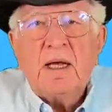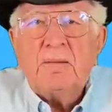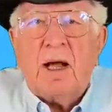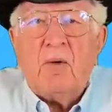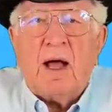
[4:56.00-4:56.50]

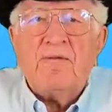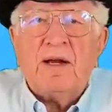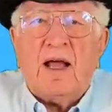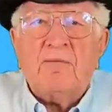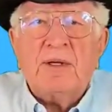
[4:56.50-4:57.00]
My wife
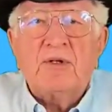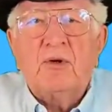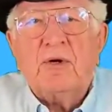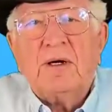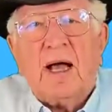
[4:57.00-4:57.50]
and I have been
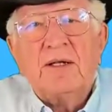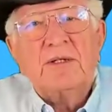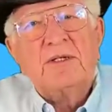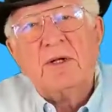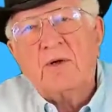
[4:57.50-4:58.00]
tour guides
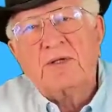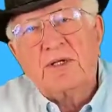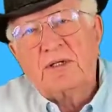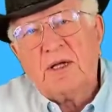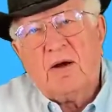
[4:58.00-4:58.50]
and
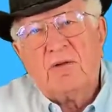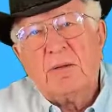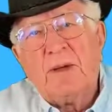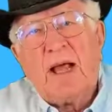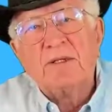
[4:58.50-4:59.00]
docents there for the
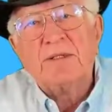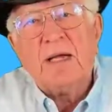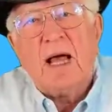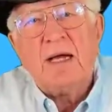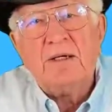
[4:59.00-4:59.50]
past
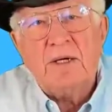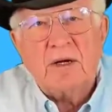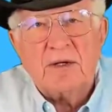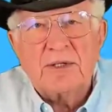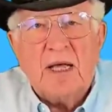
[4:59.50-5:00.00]
9
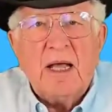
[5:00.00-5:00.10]
years